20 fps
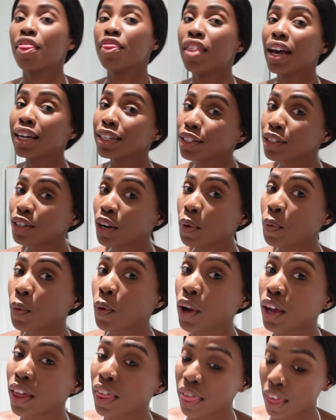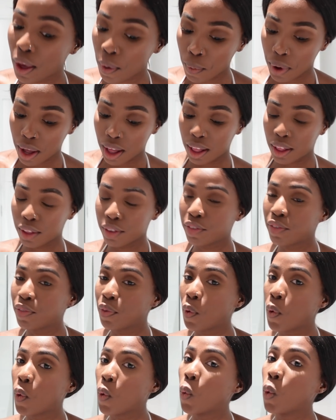That does not work that well
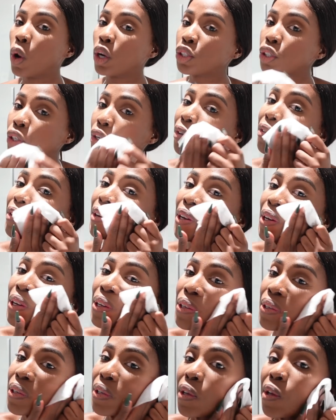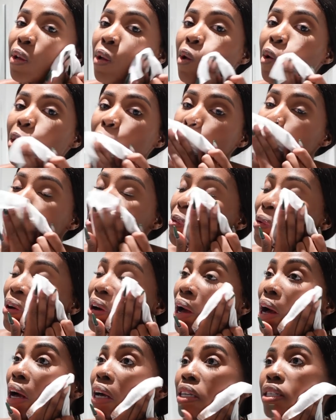for washing your face.
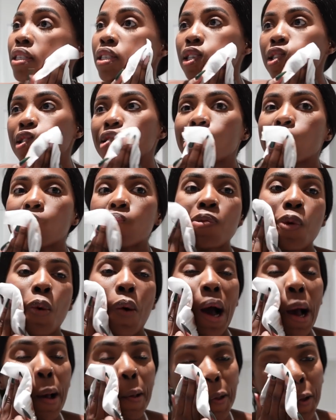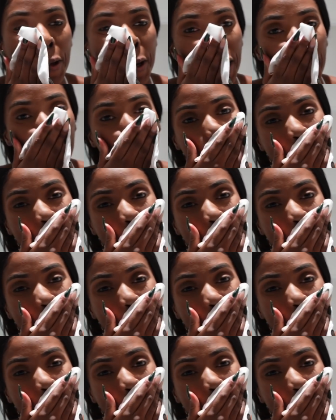But guys, these wipes already